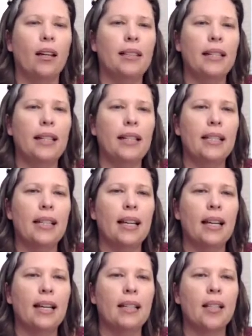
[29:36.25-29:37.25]
Tina
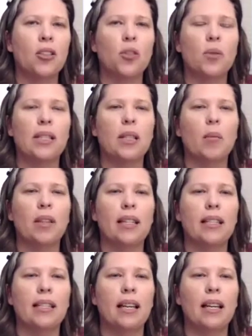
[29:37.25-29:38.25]
says, I'll just read some of these.